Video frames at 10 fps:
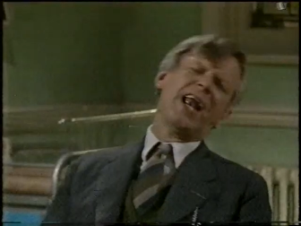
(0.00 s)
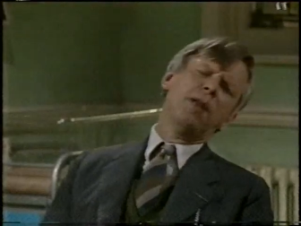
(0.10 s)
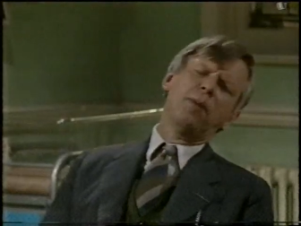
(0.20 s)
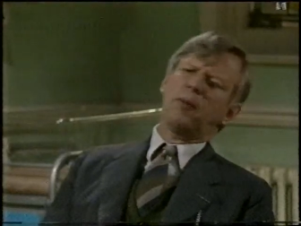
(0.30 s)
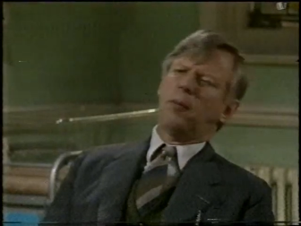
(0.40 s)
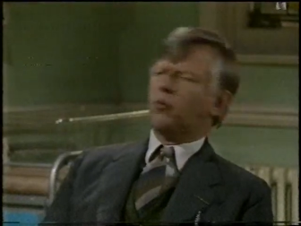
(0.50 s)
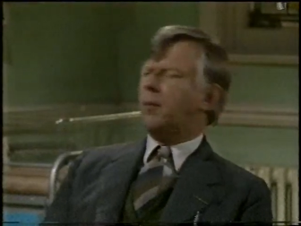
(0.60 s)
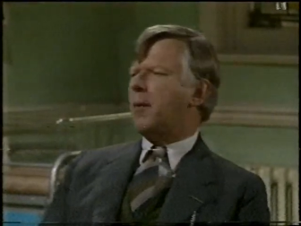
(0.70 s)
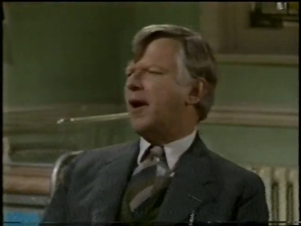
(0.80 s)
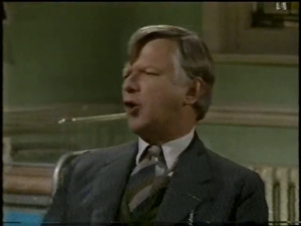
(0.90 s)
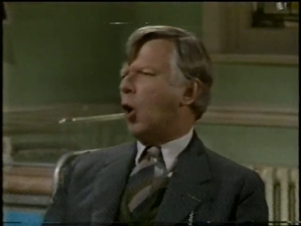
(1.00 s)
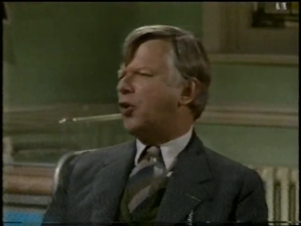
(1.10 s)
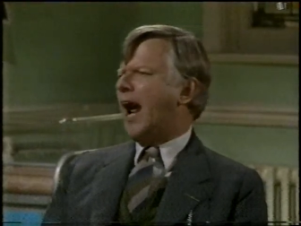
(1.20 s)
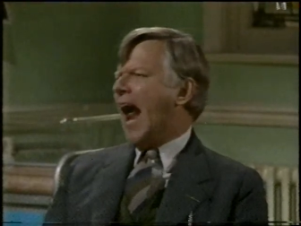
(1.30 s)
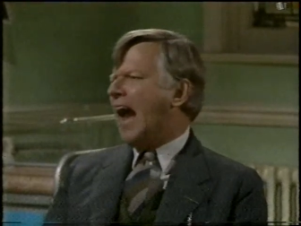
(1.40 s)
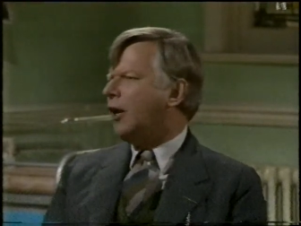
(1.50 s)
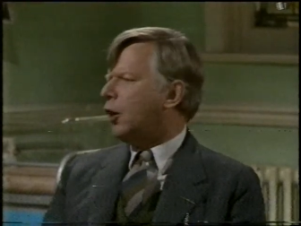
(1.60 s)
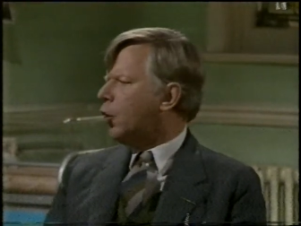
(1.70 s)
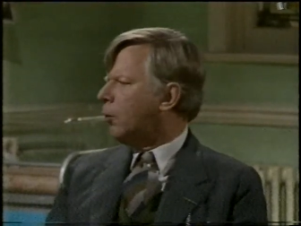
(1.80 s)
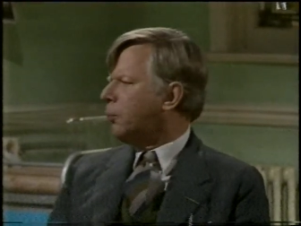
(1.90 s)
can anybody possibly be a doctor
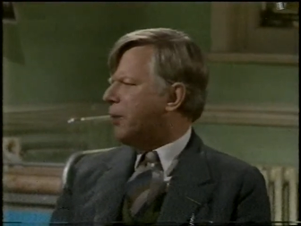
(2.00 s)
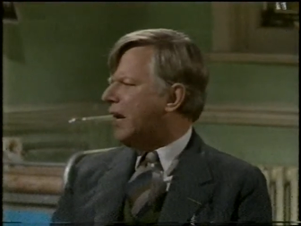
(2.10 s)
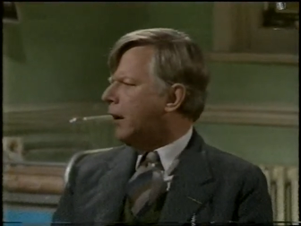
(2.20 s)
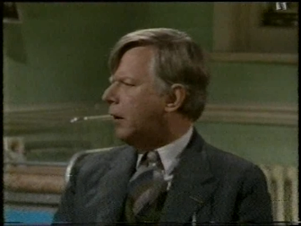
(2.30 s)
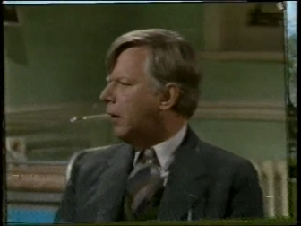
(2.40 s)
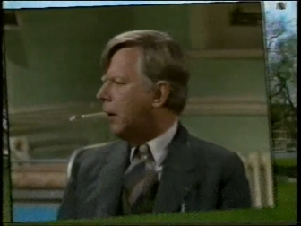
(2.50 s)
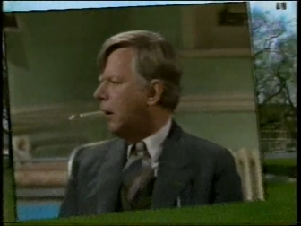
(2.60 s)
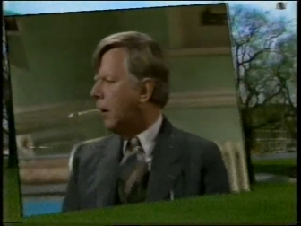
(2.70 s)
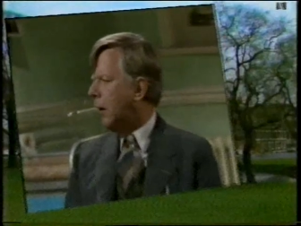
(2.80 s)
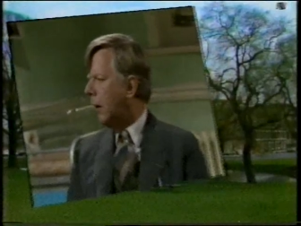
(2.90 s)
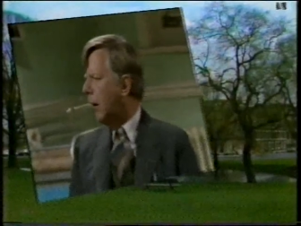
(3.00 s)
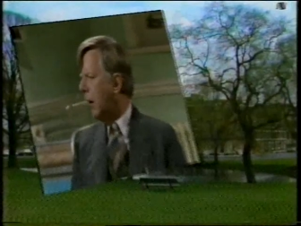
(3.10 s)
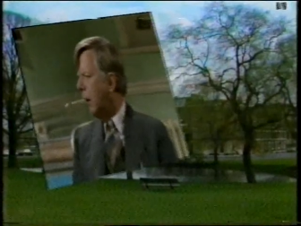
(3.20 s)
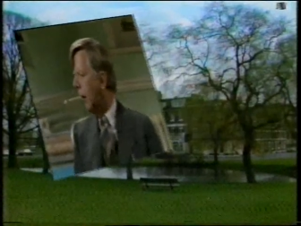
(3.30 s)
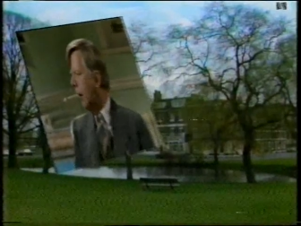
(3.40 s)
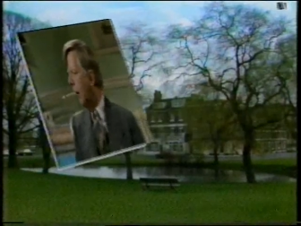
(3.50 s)
and a human being? Dr. Sweet